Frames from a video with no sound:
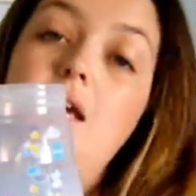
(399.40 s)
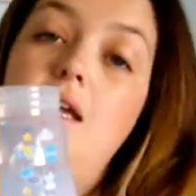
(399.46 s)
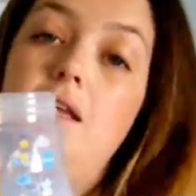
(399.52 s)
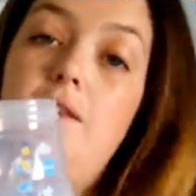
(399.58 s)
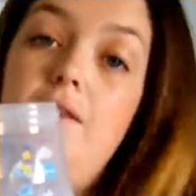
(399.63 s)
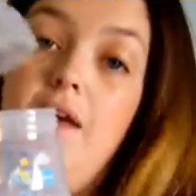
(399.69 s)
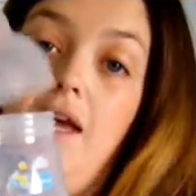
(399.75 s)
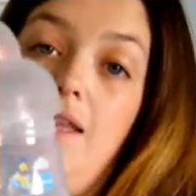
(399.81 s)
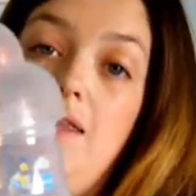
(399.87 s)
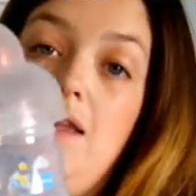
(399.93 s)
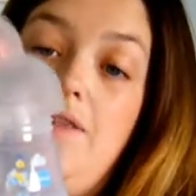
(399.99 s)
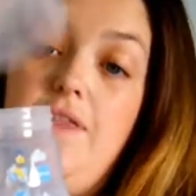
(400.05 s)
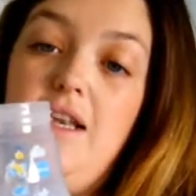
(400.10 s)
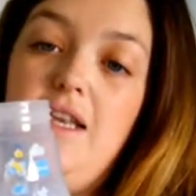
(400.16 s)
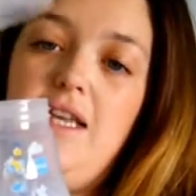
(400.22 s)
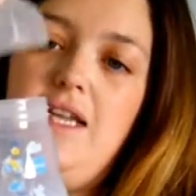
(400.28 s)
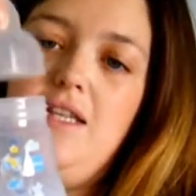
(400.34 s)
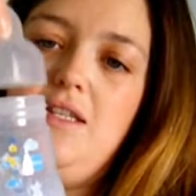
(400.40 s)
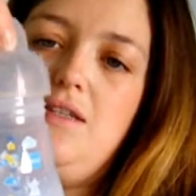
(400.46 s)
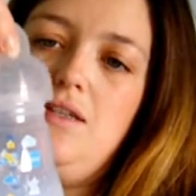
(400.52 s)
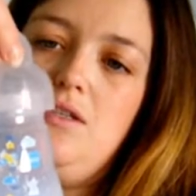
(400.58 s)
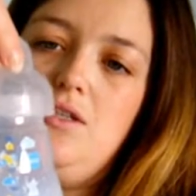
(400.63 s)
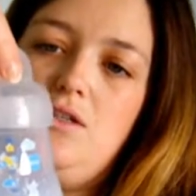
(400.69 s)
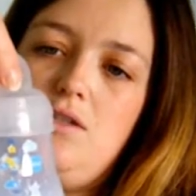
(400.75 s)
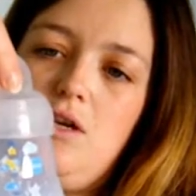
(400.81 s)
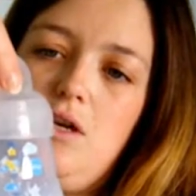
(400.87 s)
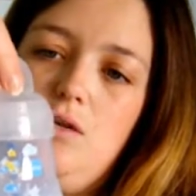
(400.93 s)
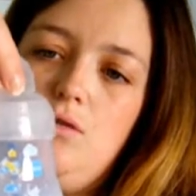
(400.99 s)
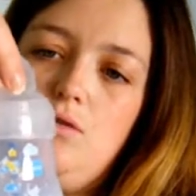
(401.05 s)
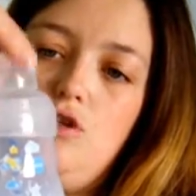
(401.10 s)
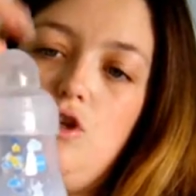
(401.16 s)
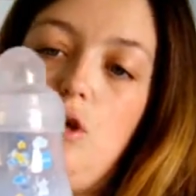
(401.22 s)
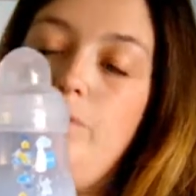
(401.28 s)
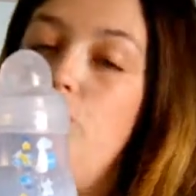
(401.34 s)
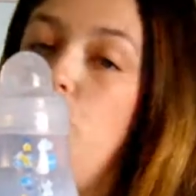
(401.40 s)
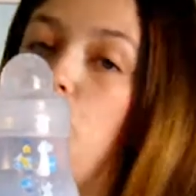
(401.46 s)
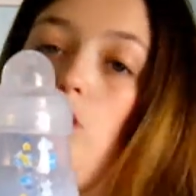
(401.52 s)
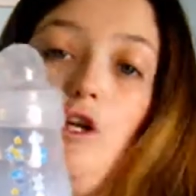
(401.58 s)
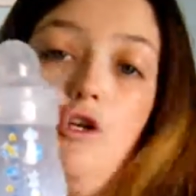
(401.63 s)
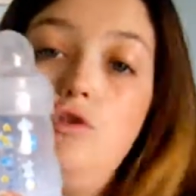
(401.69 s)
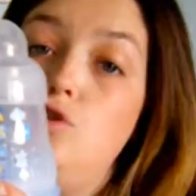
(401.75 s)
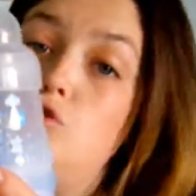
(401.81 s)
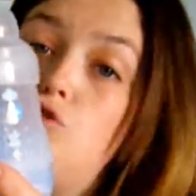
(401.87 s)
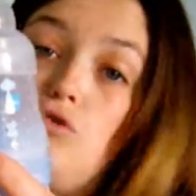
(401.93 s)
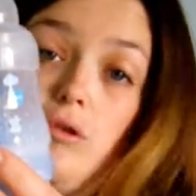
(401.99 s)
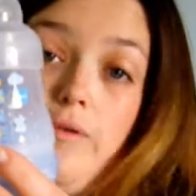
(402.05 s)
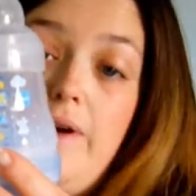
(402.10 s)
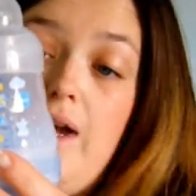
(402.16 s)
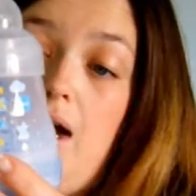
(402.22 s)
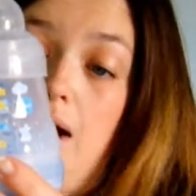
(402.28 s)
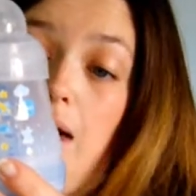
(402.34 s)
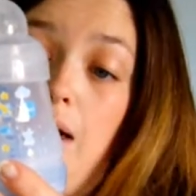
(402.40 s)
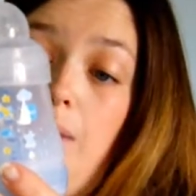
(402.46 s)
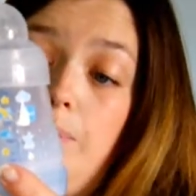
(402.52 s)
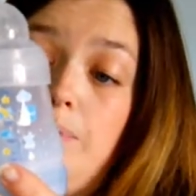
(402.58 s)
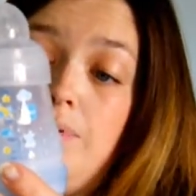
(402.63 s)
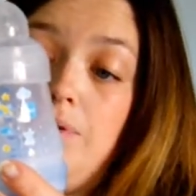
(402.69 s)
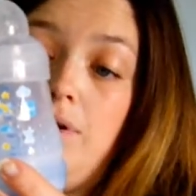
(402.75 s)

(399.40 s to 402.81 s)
Then the lid just goes on top. You don't screw it up.